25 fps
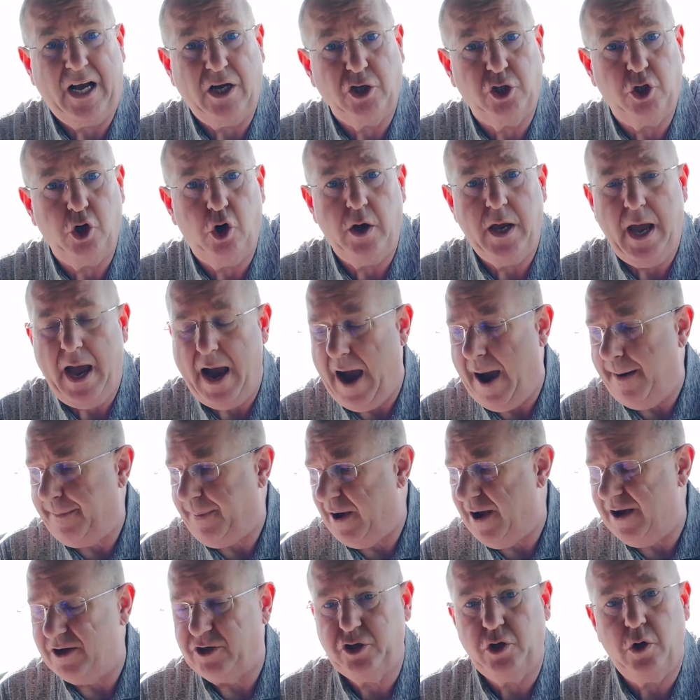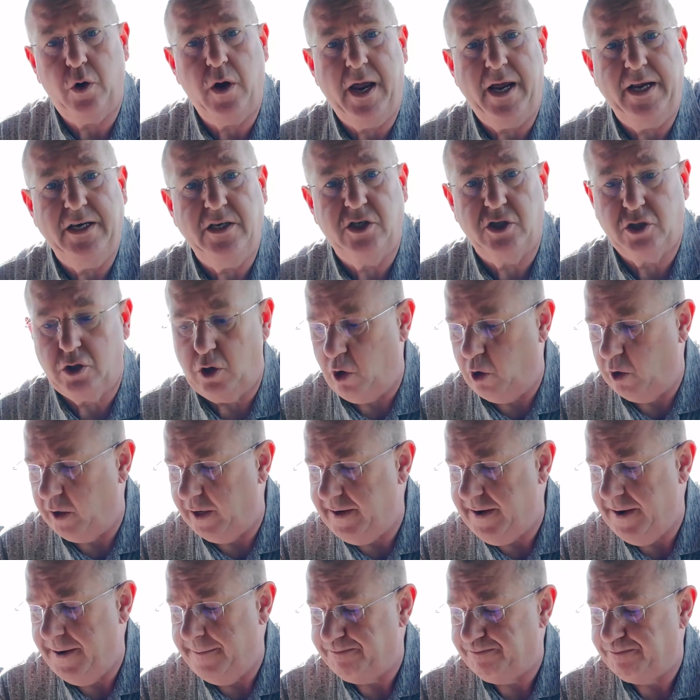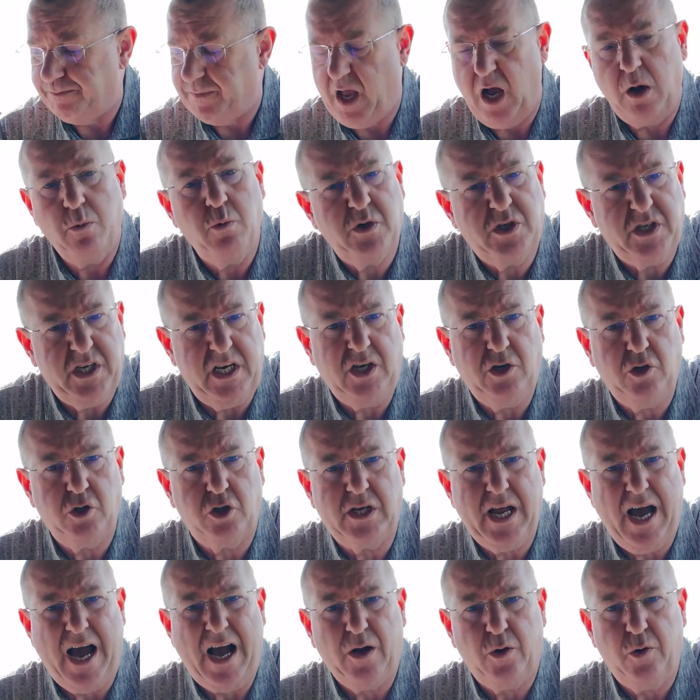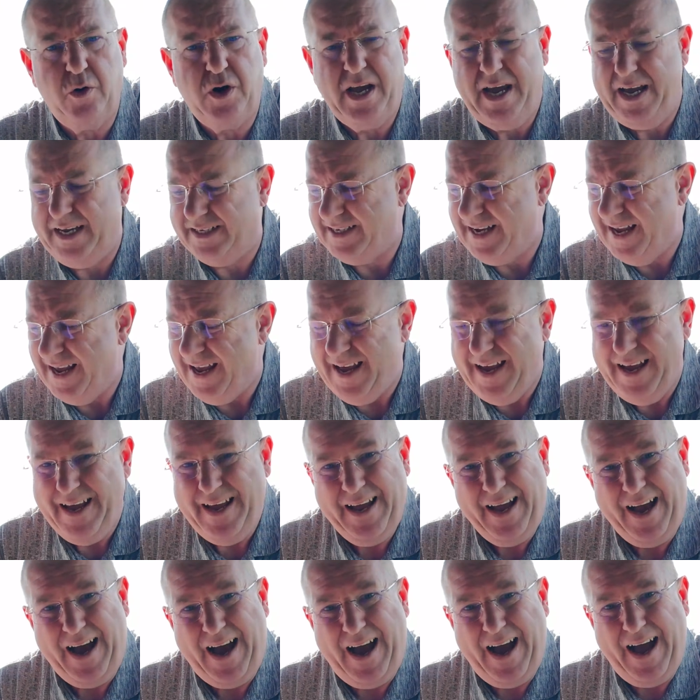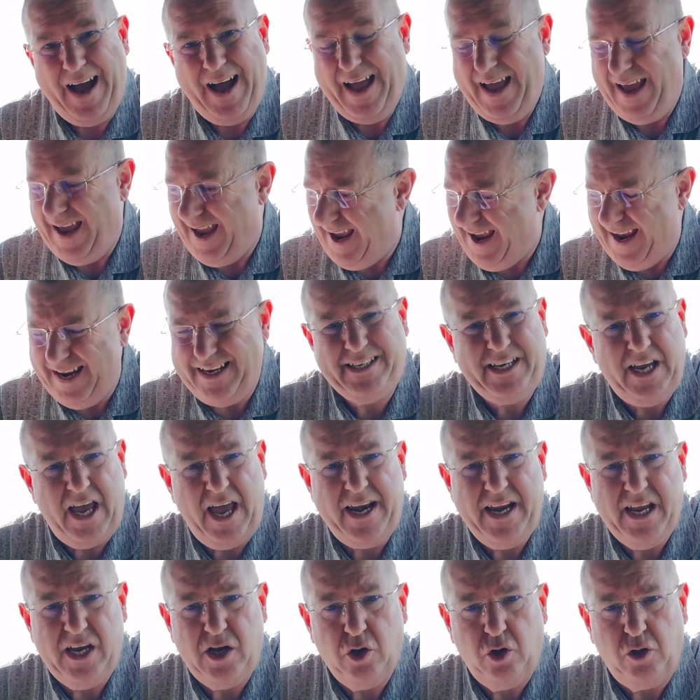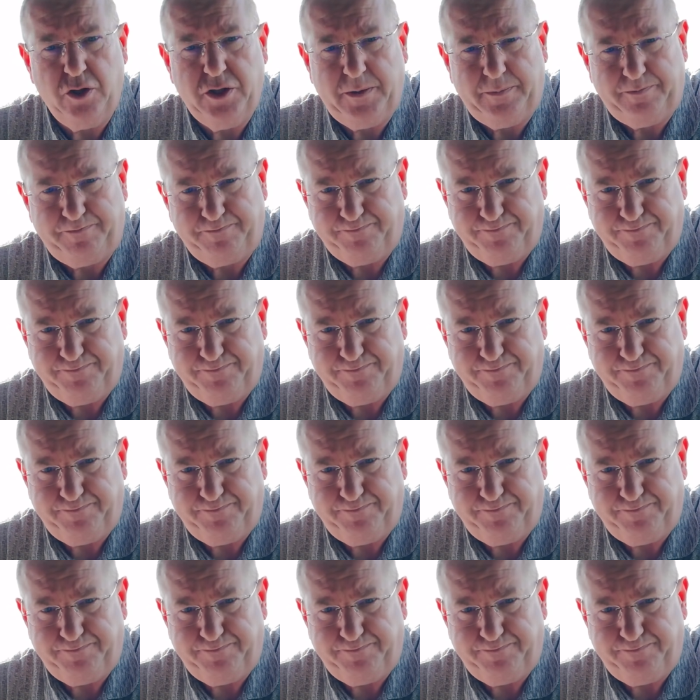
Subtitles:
I'll show you app, I'll show you installing, and we'll see just how good it is. Is it any good?